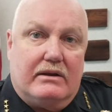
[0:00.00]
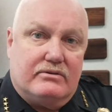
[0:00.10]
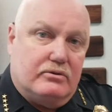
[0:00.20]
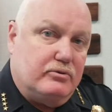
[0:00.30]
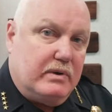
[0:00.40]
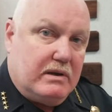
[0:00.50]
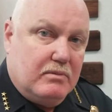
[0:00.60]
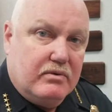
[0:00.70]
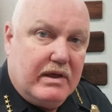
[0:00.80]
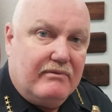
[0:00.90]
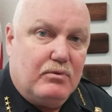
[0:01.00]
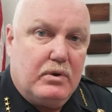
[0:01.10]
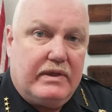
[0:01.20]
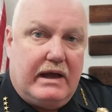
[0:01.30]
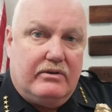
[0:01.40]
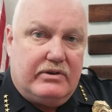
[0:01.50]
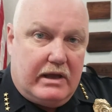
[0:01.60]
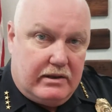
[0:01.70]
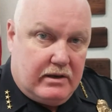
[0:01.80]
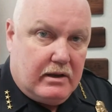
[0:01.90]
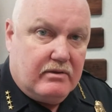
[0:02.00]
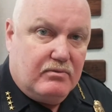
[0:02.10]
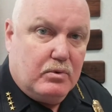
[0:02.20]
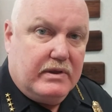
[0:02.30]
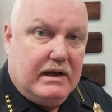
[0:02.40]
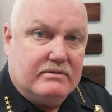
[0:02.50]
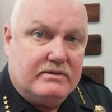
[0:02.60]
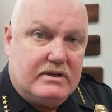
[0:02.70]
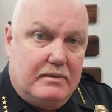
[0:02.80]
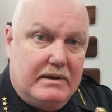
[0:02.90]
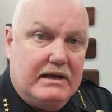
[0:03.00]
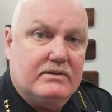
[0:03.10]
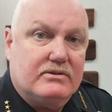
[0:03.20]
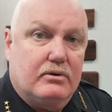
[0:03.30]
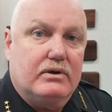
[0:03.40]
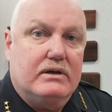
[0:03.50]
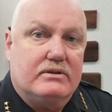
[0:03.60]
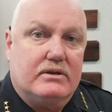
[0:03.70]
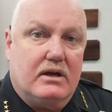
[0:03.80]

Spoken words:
As soon as we can move that 4,000 out, the another 4,000 is coming in. So it's going